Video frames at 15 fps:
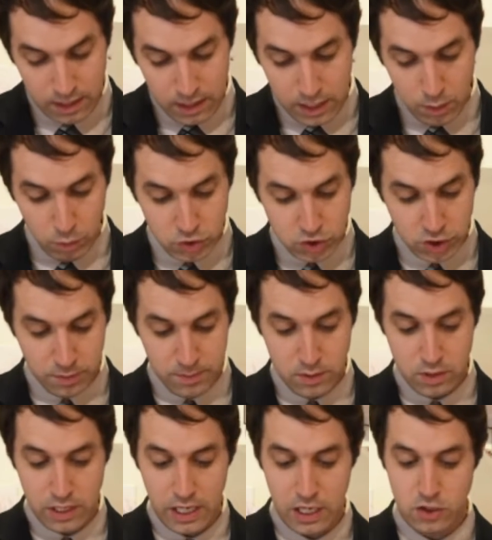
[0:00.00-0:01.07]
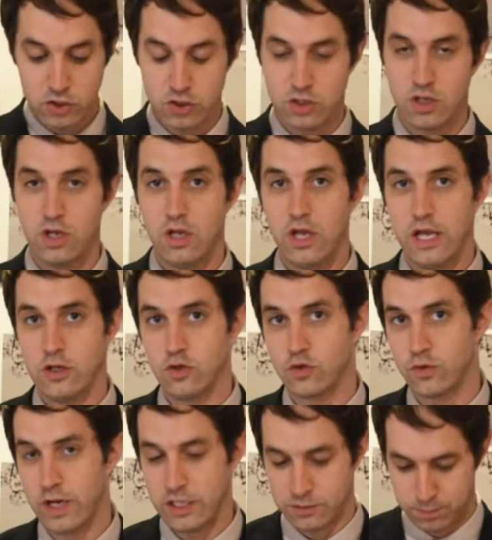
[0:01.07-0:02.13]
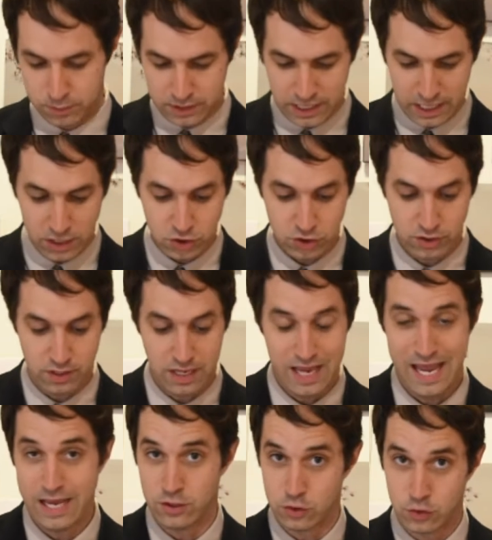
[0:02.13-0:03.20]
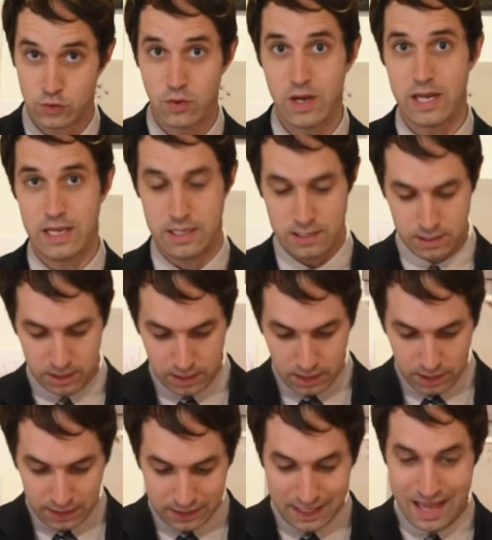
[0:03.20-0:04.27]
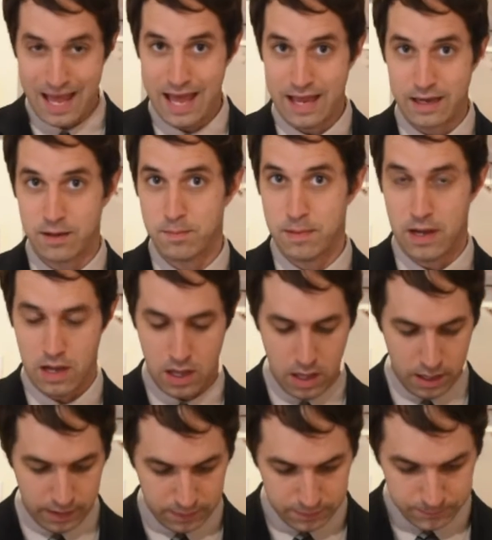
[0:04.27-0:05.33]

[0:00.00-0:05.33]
in which communication and transportation and trade lag behind.